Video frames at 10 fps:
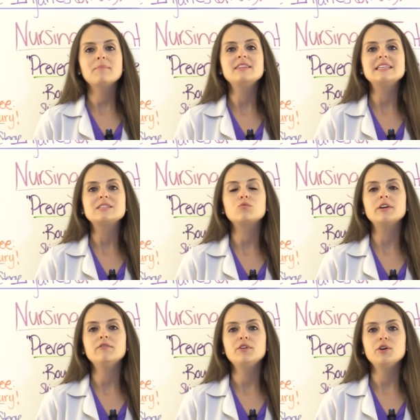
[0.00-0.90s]
up this
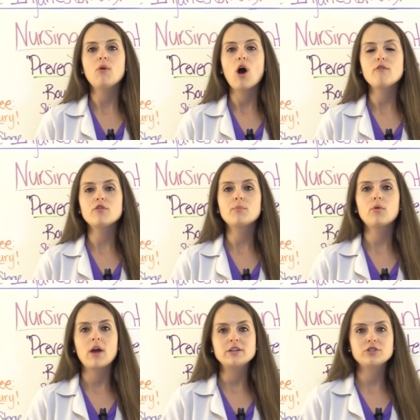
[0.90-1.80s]
review over
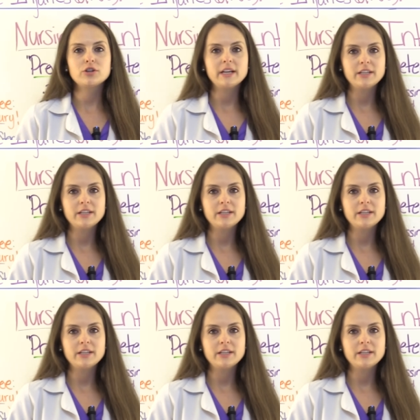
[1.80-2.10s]
pressure